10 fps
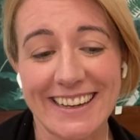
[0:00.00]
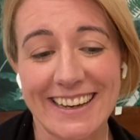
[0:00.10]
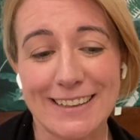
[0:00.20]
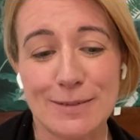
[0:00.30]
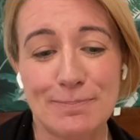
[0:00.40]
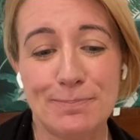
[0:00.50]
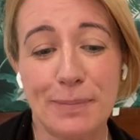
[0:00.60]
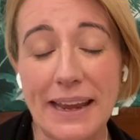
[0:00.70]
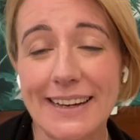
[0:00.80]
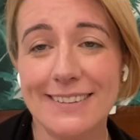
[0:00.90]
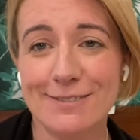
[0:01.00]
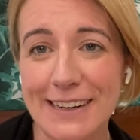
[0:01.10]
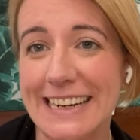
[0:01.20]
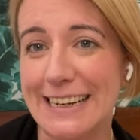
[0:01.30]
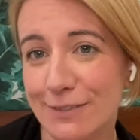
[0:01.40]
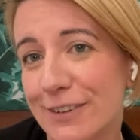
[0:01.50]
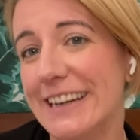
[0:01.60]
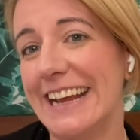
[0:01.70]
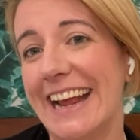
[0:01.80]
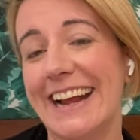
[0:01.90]
it's been really
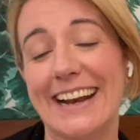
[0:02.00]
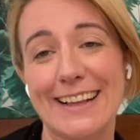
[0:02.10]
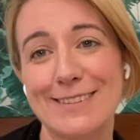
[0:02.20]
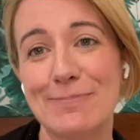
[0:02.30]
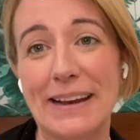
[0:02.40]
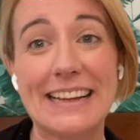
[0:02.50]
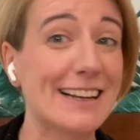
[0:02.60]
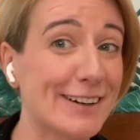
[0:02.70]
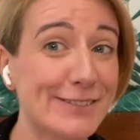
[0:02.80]
freeing and it's been a lot of